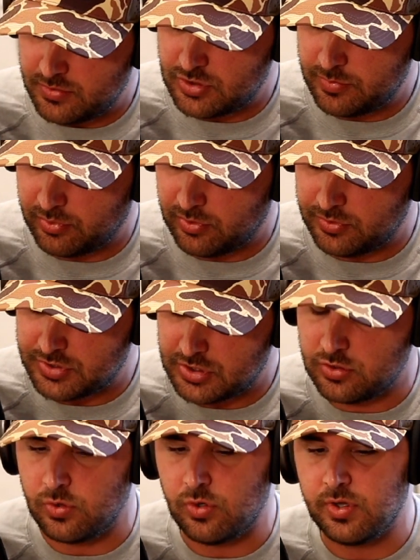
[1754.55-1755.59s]
super old
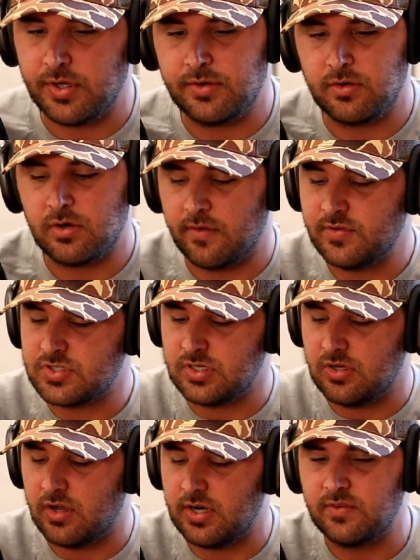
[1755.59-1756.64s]
school and
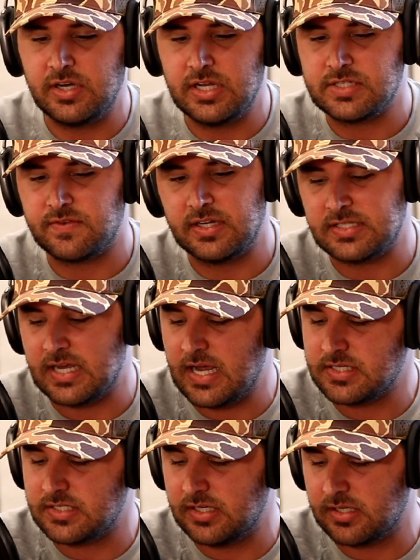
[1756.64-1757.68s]
obviously not every day is
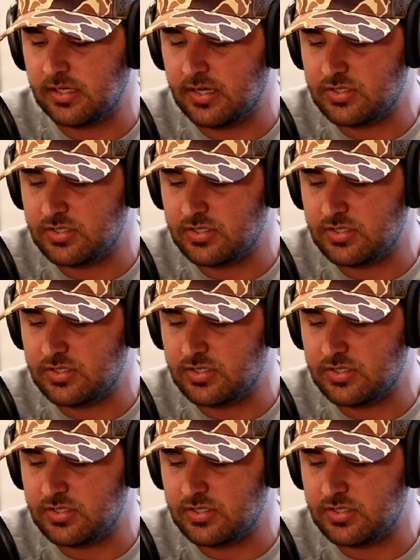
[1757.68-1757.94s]
fantastic,